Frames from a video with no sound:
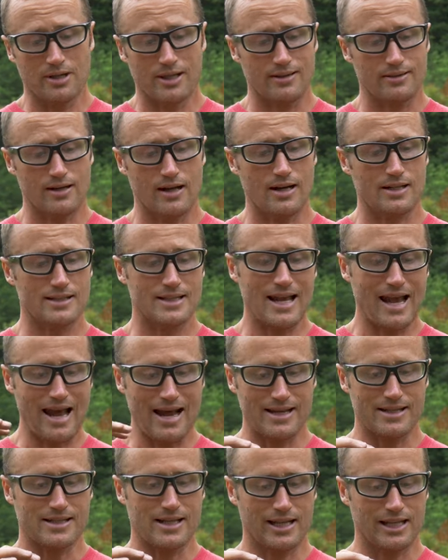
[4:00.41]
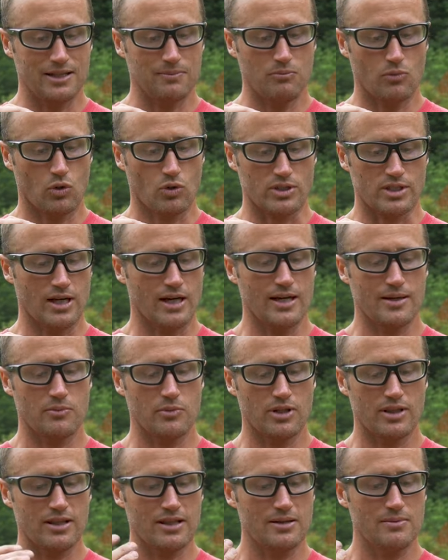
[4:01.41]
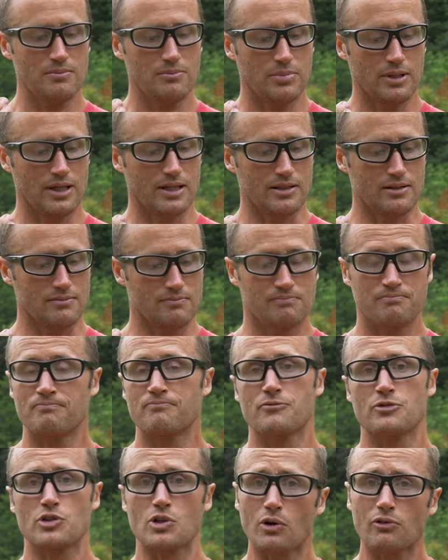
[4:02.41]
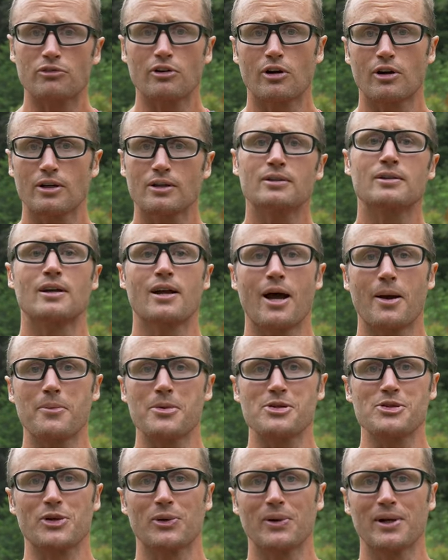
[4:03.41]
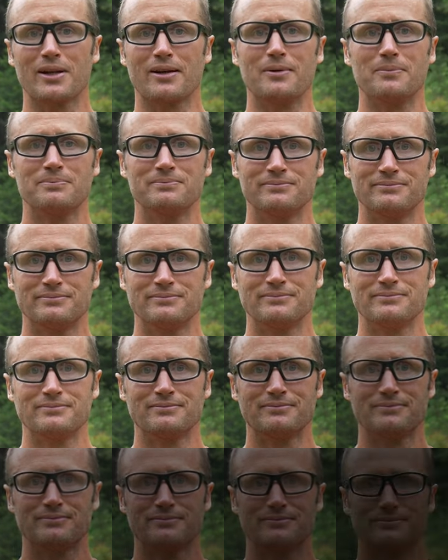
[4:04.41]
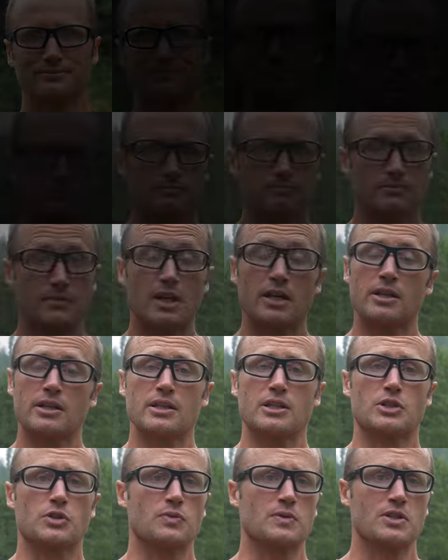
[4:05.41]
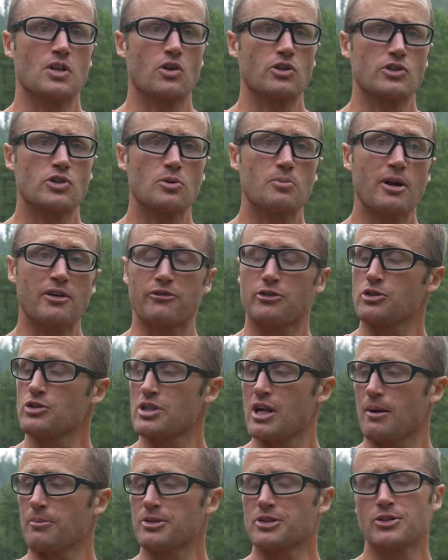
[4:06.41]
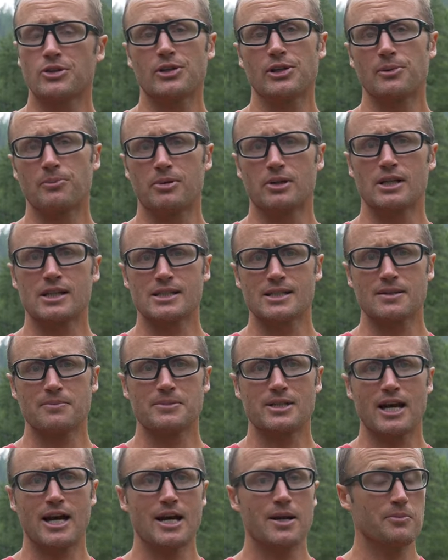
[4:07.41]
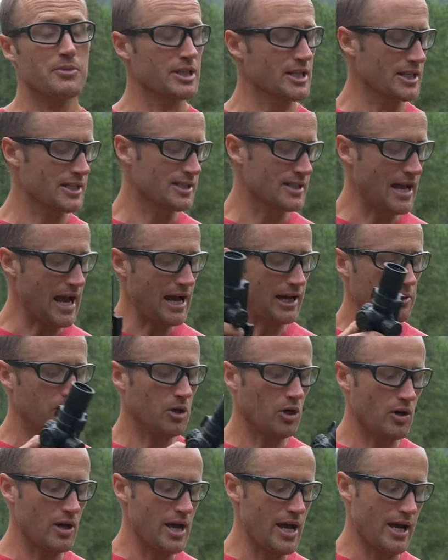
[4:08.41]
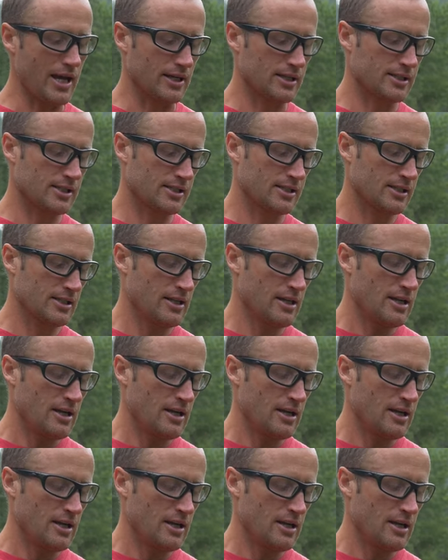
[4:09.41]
my thoughts as I get more time with them, but so far I'm enjoying them. This was also my first opportunity to put in some time with this Atibal X.